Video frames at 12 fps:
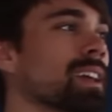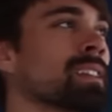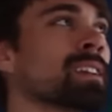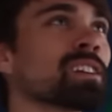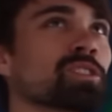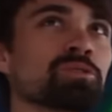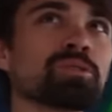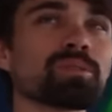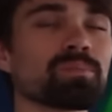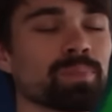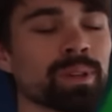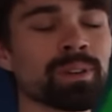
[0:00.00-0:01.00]
In that
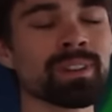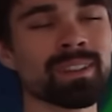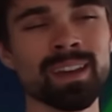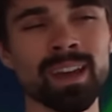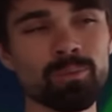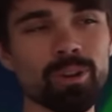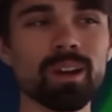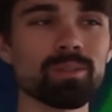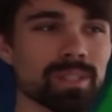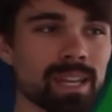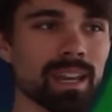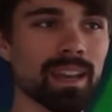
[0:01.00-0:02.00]
short period of time where I
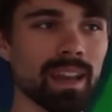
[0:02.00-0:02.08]
was taking